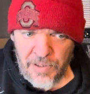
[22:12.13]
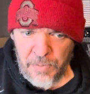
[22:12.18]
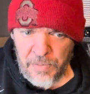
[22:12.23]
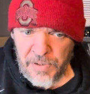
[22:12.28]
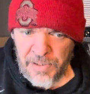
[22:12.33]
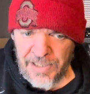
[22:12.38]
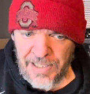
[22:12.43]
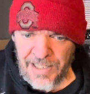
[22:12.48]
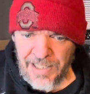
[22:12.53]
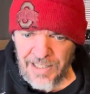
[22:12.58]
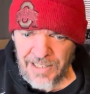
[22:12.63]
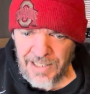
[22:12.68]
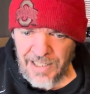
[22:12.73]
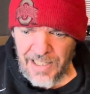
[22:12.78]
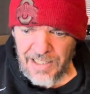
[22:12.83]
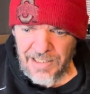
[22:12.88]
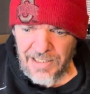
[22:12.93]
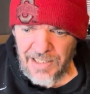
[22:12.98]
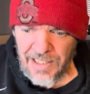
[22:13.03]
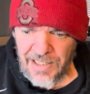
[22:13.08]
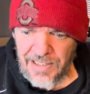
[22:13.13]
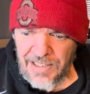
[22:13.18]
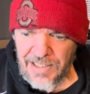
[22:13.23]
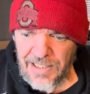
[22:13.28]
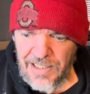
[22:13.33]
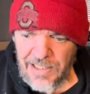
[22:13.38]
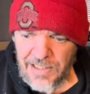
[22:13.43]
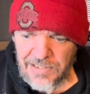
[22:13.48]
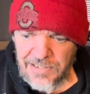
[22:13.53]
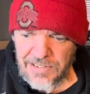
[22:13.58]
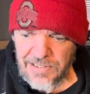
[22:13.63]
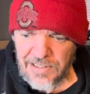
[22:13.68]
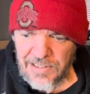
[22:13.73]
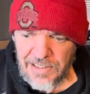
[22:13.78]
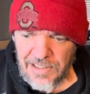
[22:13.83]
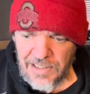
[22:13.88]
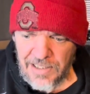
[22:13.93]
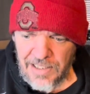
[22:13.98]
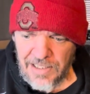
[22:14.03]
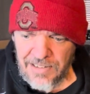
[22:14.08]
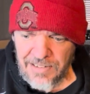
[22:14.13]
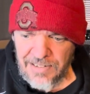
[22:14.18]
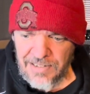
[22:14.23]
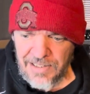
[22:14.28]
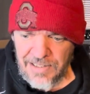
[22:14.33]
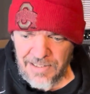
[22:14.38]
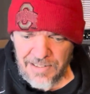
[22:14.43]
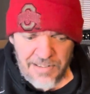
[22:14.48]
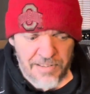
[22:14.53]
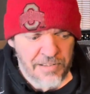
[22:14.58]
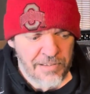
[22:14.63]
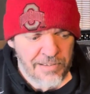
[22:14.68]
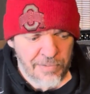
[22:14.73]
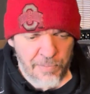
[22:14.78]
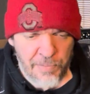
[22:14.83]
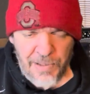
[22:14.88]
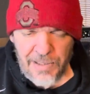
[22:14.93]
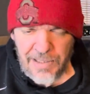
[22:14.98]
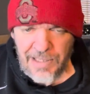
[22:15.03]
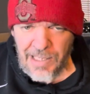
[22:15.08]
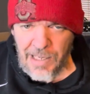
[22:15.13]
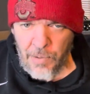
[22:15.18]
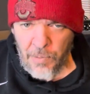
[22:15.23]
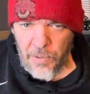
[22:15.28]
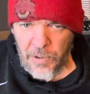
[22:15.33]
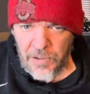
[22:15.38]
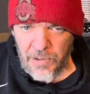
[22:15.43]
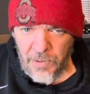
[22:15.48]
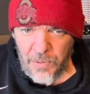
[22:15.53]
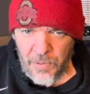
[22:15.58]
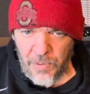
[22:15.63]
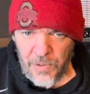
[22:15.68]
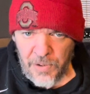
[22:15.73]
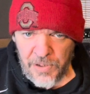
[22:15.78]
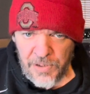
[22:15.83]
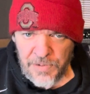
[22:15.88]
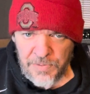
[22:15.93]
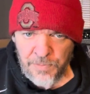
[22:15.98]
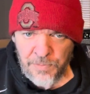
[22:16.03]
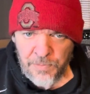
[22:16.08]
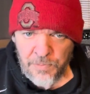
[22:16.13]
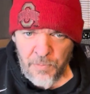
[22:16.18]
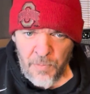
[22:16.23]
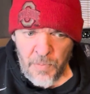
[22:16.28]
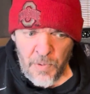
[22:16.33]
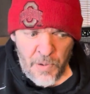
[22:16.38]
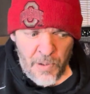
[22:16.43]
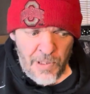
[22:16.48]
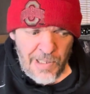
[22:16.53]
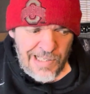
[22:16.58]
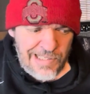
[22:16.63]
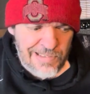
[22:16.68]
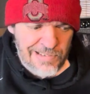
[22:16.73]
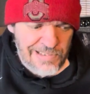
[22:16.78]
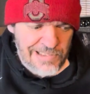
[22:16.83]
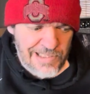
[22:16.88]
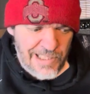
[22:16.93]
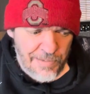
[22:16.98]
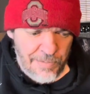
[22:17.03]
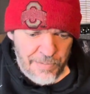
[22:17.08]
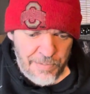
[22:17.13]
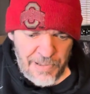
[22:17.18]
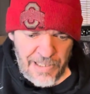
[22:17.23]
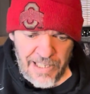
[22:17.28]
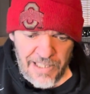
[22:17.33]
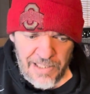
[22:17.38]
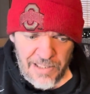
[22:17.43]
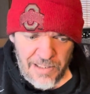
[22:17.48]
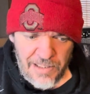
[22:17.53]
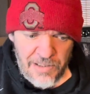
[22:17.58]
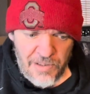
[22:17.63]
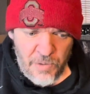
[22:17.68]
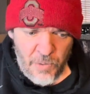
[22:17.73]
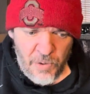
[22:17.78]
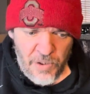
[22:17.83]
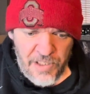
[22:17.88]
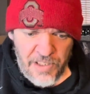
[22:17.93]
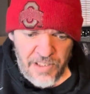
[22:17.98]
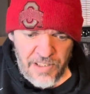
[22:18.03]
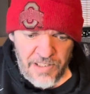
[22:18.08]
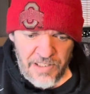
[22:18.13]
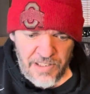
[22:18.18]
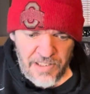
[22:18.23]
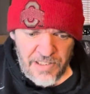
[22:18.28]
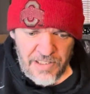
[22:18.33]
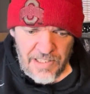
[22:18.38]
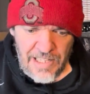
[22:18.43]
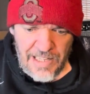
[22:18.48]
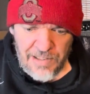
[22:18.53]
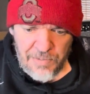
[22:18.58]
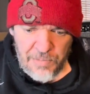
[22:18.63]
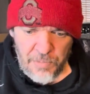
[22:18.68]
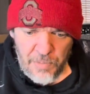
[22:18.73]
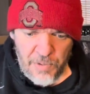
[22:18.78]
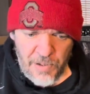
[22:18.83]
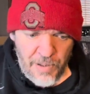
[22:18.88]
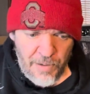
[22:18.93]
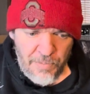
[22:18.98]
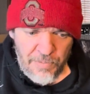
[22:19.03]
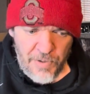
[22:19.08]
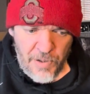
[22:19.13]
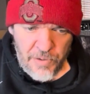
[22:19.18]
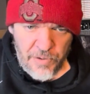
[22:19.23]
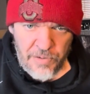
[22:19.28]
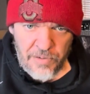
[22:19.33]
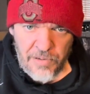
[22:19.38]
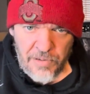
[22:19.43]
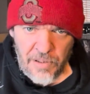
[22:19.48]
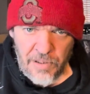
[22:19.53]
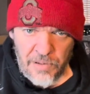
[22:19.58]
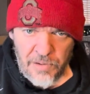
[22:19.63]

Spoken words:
you pretend like nothing else exists but that one chord. When I'm playing a Dorian, that's what I'm focused on,